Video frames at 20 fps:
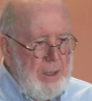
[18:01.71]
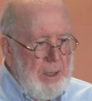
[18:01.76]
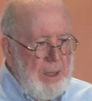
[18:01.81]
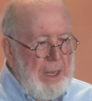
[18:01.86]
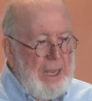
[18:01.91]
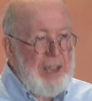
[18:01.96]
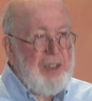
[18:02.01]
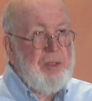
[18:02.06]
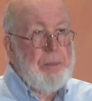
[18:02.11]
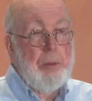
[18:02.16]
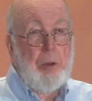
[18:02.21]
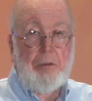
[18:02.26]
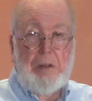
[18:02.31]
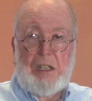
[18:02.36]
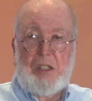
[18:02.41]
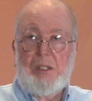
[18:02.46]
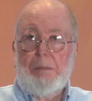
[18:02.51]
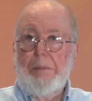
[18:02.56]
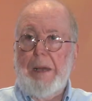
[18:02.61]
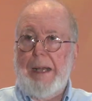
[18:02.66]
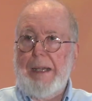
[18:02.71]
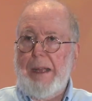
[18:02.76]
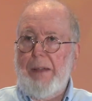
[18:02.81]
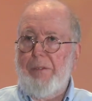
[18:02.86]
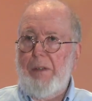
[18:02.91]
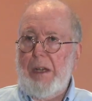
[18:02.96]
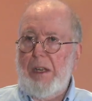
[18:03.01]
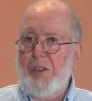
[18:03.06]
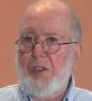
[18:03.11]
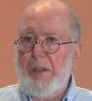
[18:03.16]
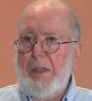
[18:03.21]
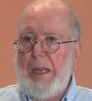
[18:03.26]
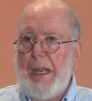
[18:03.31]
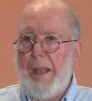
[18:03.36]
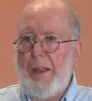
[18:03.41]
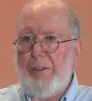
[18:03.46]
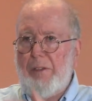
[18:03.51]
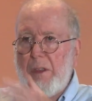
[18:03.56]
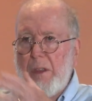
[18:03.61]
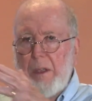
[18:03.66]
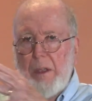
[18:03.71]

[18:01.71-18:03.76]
Exploration, by definition, has